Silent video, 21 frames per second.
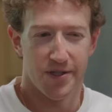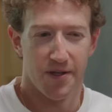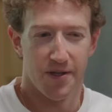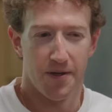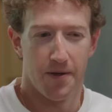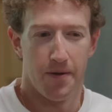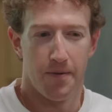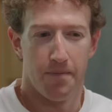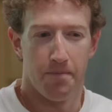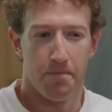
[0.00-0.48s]

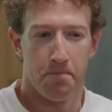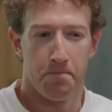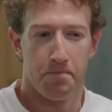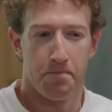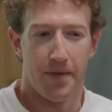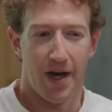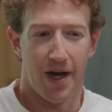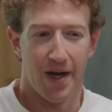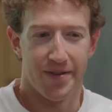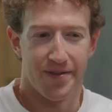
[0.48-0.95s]

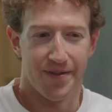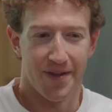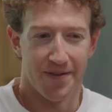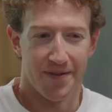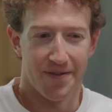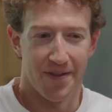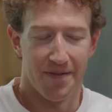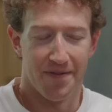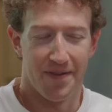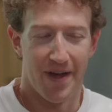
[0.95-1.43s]
This is the
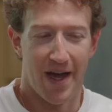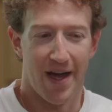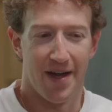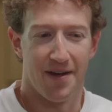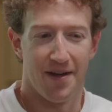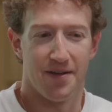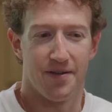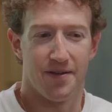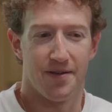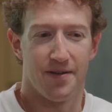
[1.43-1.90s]
key.
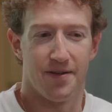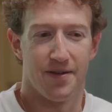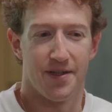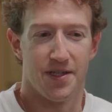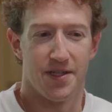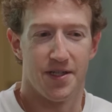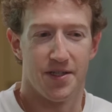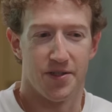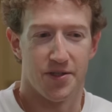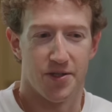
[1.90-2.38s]
It's
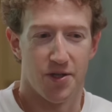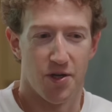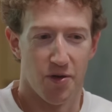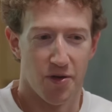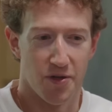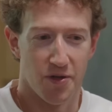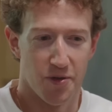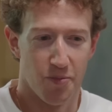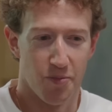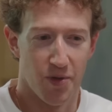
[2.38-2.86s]
not just
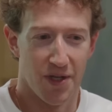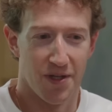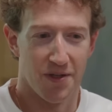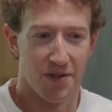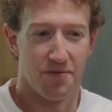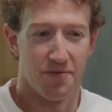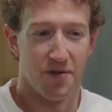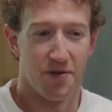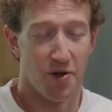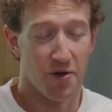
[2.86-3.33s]

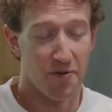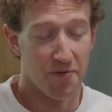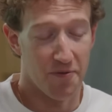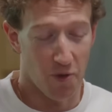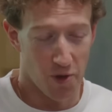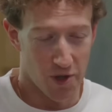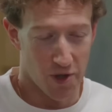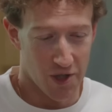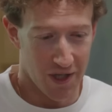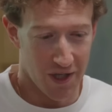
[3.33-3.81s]
FOMO, it is
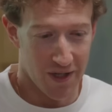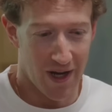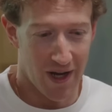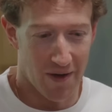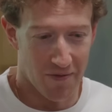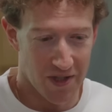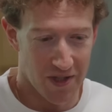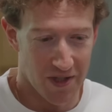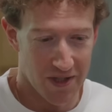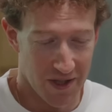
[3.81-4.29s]

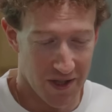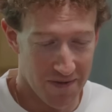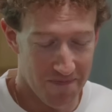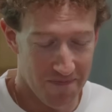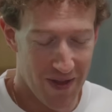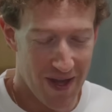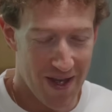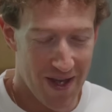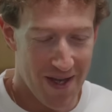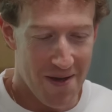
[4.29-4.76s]

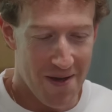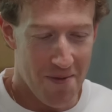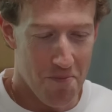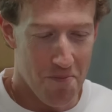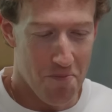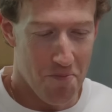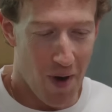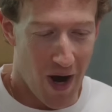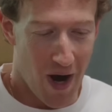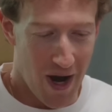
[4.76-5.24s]
existential
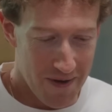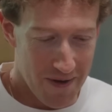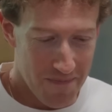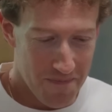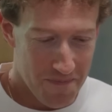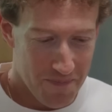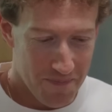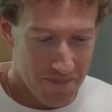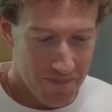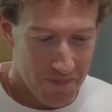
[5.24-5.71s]
FOMO. It
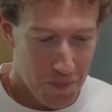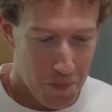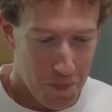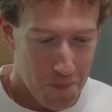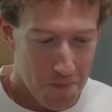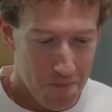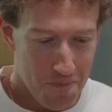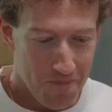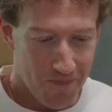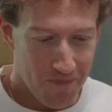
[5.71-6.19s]
is the
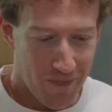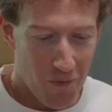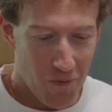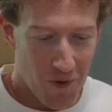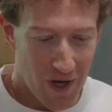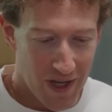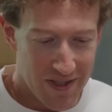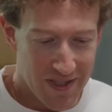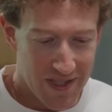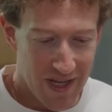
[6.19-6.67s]
fear of
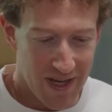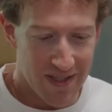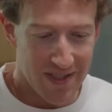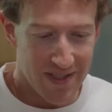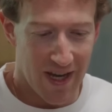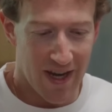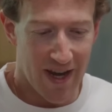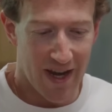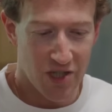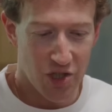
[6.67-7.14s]
being
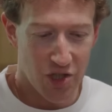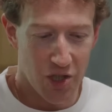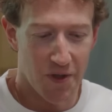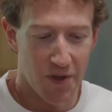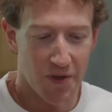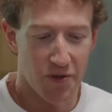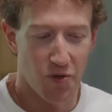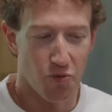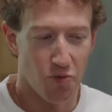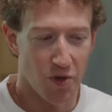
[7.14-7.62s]
rendered
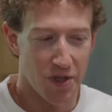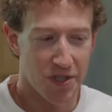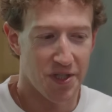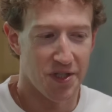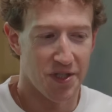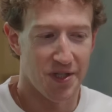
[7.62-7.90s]
obsolete.